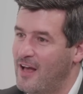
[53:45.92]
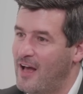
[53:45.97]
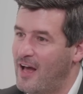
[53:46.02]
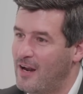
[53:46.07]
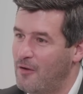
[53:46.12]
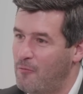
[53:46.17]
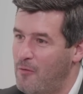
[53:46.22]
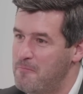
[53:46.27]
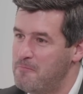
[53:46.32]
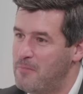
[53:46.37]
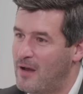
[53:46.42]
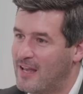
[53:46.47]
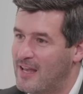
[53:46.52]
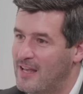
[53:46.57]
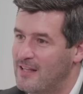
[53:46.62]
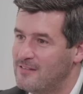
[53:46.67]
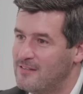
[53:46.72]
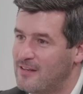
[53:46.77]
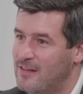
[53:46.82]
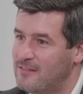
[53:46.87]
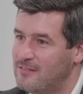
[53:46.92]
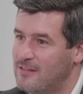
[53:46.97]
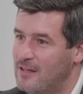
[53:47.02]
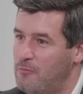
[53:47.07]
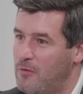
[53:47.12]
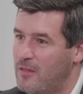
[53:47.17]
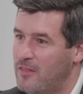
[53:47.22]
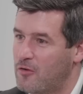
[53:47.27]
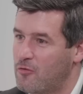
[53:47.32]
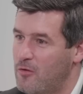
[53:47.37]
and I went back in to see
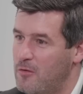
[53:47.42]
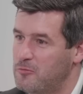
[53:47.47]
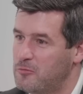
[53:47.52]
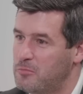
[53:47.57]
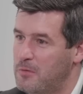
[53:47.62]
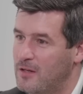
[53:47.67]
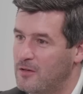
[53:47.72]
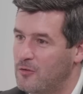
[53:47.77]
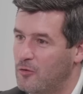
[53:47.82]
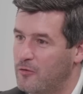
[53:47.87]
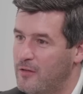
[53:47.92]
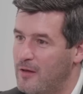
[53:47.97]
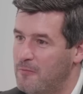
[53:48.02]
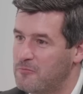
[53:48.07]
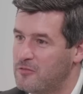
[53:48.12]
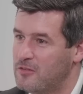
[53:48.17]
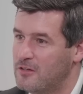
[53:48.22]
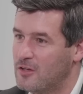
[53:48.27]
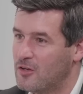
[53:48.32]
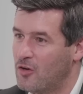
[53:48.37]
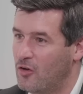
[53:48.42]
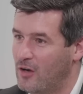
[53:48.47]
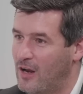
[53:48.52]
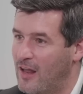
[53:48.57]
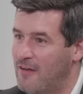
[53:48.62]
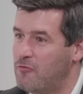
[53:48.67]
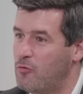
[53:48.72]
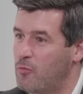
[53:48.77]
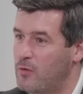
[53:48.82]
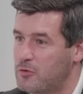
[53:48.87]
whether Grimsby and Northampton had gone
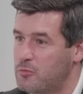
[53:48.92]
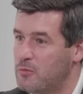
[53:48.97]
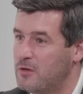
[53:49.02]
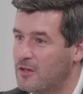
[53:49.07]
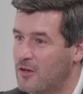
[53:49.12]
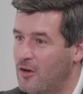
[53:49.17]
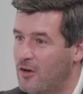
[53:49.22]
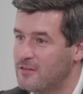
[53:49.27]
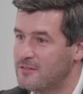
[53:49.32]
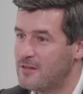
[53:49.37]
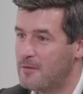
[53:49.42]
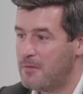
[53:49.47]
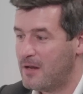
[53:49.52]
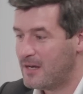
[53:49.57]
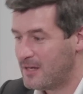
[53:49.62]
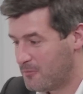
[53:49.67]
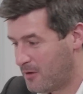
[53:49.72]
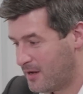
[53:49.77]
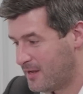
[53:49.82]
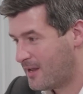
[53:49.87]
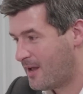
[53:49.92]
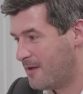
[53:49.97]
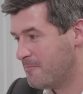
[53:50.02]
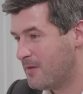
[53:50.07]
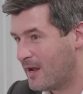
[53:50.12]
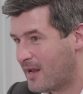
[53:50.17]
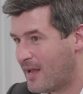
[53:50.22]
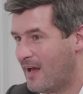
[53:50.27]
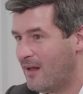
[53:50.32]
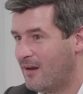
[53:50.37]
level, which would have got us up anyway. Came
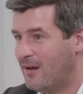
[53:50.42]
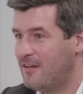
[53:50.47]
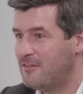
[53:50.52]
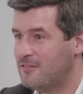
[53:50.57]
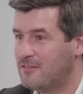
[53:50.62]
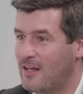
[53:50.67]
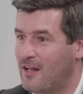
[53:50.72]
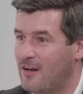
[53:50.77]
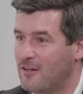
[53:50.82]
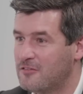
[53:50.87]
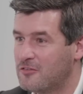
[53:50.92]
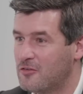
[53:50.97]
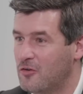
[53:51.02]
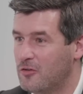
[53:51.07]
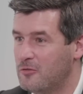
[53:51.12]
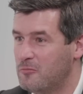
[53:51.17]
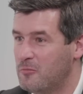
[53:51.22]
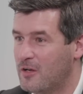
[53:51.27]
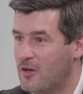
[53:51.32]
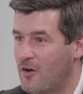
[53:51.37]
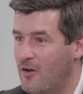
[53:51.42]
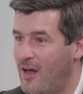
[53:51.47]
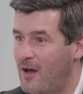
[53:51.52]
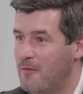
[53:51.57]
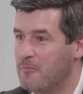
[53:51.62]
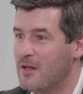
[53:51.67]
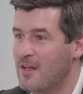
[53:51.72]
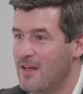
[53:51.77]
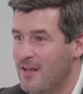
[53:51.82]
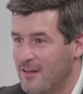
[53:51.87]
back out, Lee Steele had scored, and we'd gone
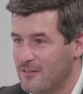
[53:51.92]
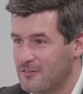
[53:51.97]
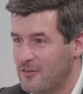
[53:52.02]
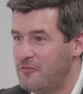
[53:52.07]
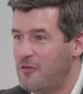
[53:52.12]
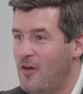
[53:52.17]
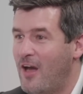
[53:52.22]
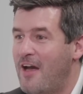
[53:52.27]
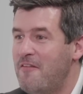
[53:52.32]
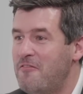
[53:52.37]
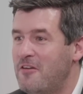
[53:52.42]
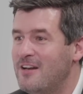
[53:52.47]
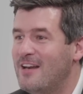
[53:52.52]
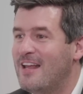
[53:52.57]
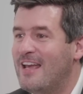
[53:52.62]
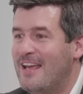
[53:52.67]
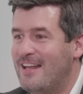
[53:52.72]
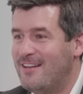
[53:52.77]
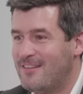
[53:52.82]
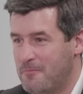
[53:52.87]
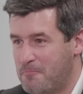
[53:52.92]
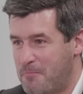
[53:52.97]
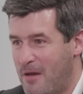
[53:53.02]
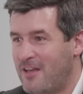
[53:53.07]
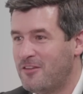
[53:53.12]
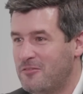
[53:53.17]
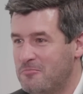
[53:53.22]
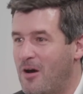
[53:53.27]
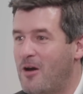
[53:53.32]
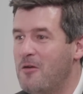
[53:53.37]
up. So if you ever need the
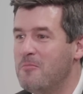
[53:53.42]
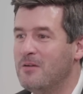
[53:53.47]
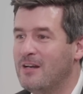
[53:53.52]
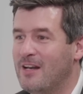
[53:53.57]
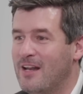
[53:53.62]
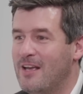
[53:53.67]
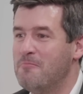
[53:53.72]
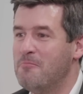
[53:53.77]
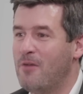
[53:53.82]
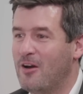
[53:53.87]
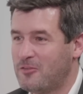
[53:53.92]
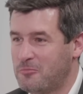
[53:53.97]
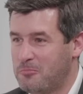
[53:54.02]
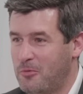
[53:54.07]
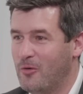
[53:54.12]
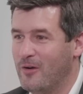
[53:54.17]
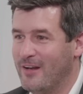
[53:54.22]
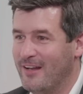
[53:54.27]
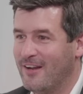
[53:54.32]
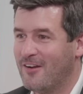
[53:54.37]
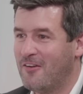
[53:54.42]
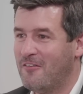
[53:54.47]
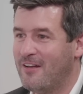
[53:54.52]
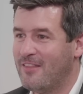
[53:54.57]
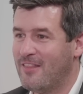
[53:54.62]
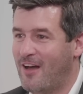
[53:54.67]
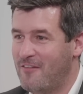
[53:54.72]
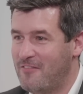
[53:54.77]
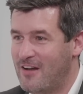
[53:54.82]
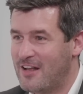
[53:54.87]
best moment in my sporting career
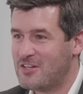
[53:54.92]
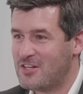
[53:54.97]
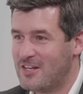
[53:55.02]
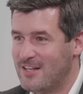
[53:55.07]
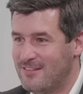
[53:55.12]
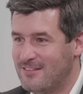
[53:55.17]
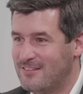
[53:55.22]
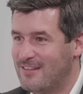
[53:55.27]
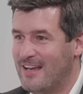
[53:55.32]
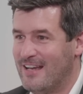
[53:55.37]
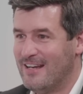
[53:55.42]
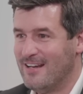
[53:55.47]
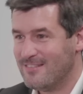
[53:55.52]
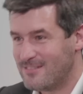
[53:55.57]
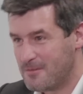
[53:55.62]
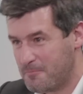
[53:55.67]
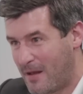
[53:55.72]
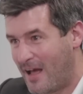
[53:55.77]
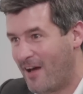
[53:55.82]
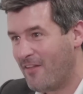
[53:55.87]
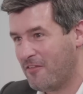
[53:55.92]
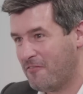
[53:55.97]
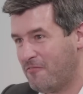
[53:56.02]
that I've actually seen, it's about the